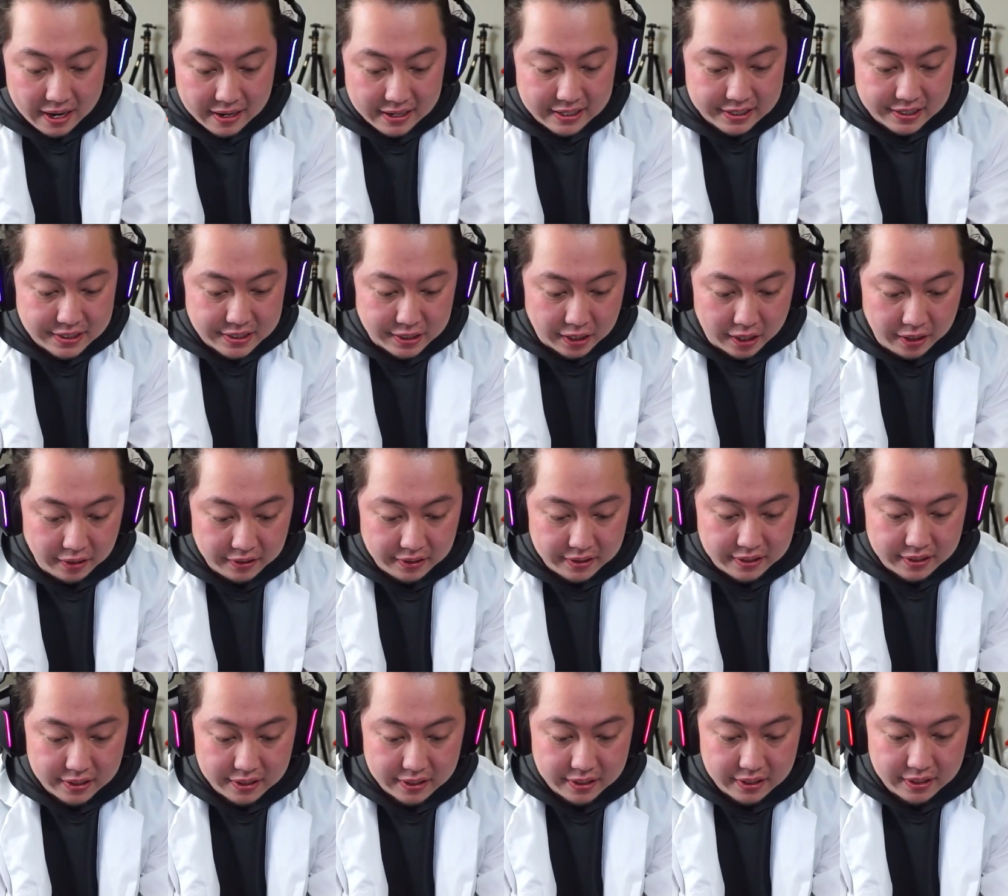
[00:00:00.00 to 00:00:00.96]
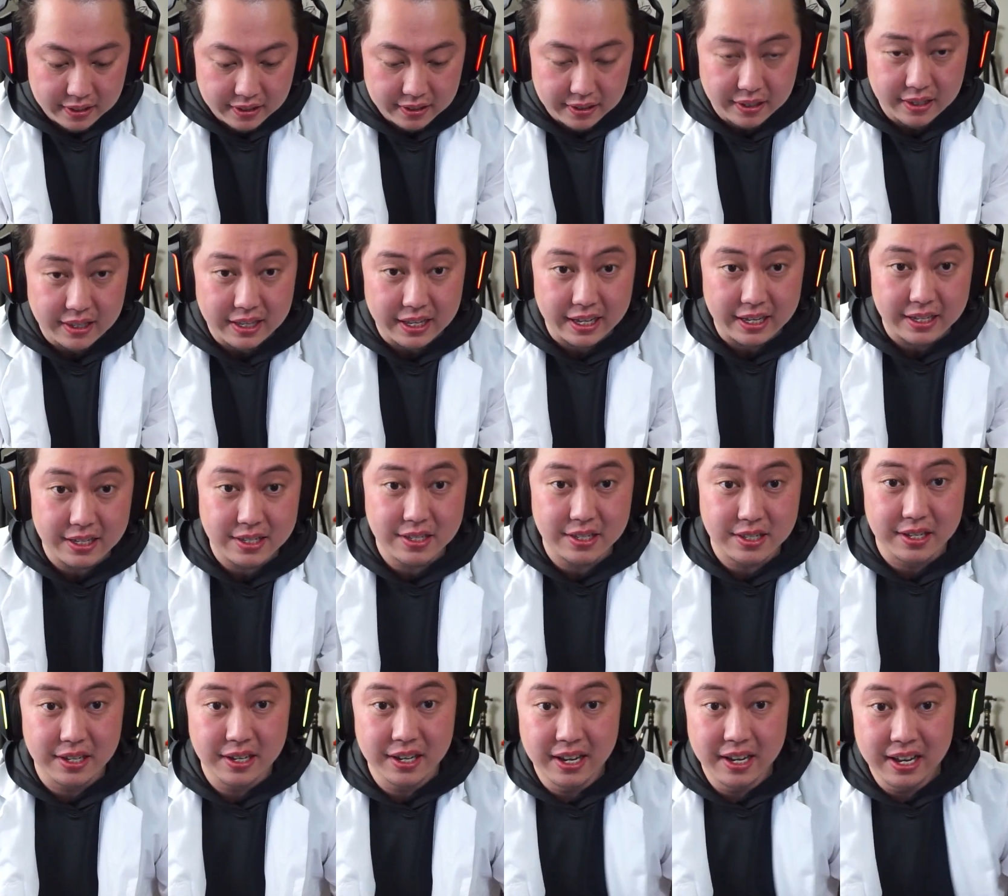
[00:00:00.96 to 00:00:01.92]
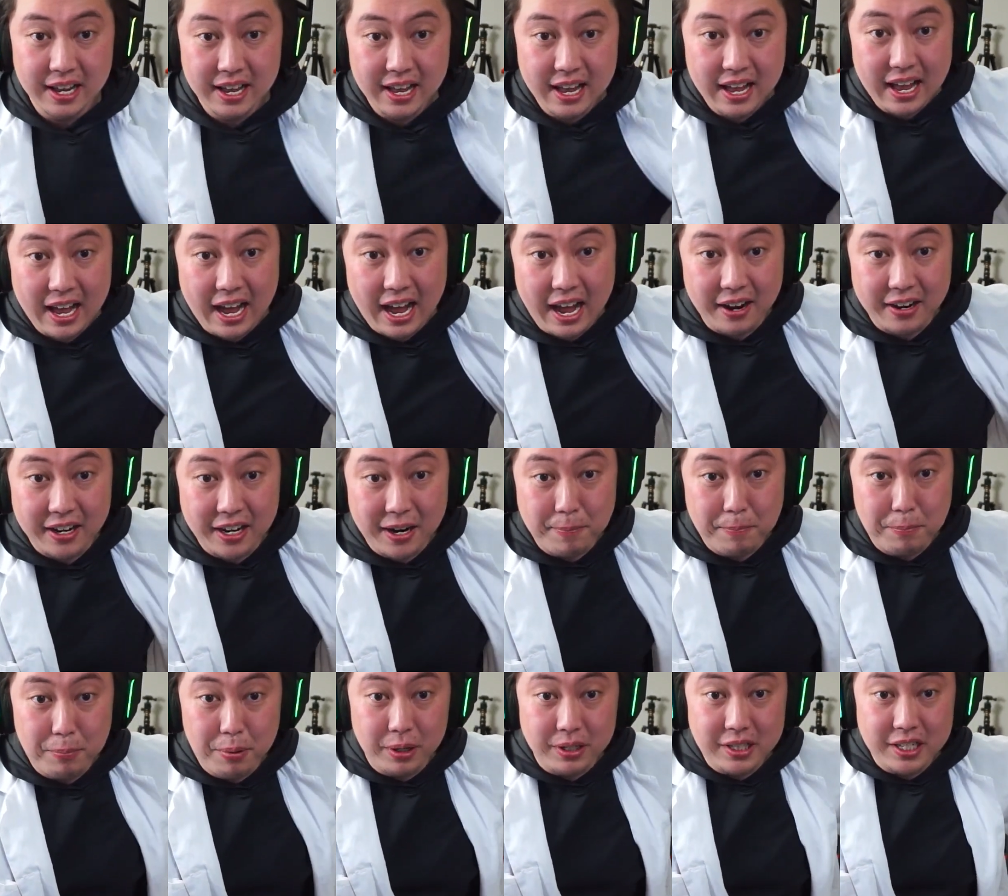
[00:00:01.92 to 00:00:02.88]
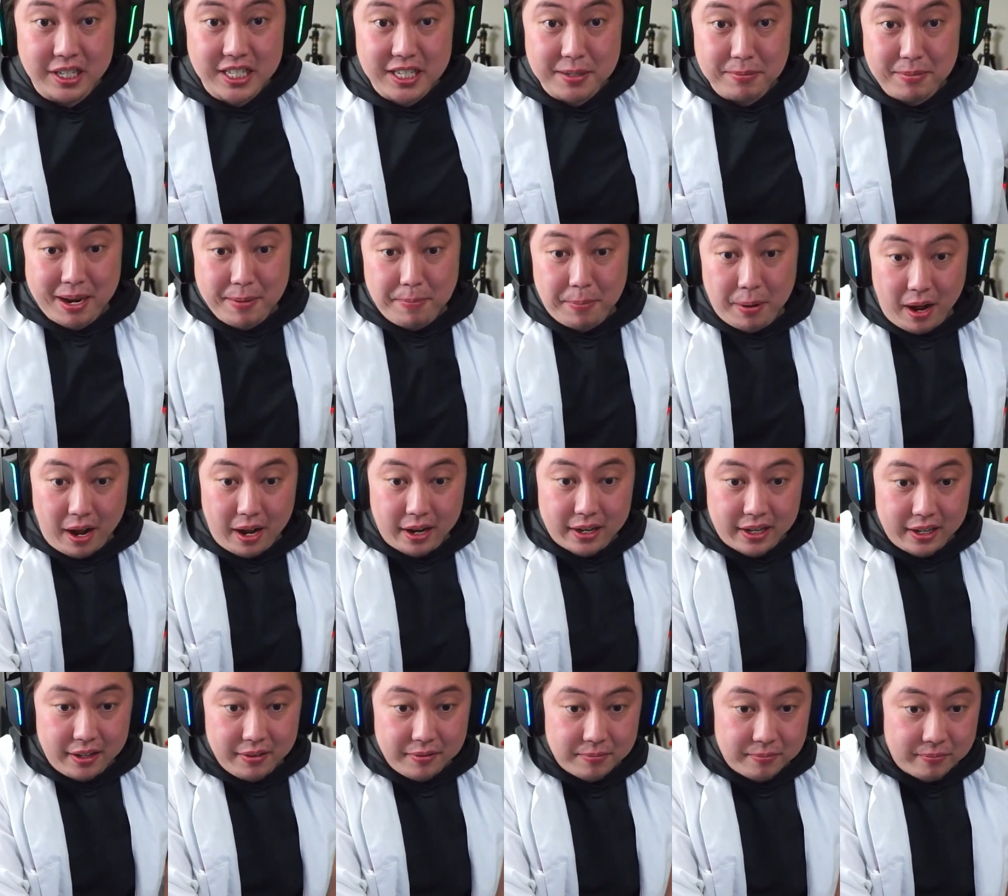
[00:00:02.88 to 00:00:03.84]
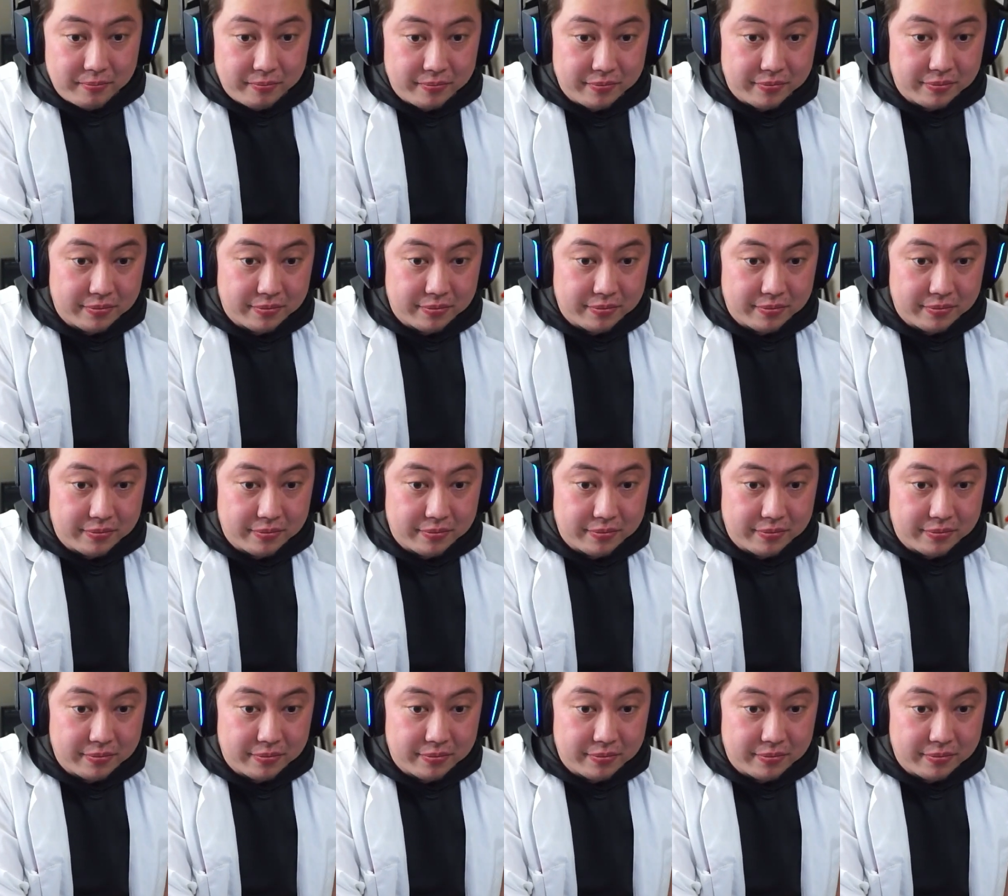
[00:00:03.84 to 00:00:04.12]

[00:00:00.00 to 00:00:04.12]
I'm gonna start this. I'm gonna put this in my pocket,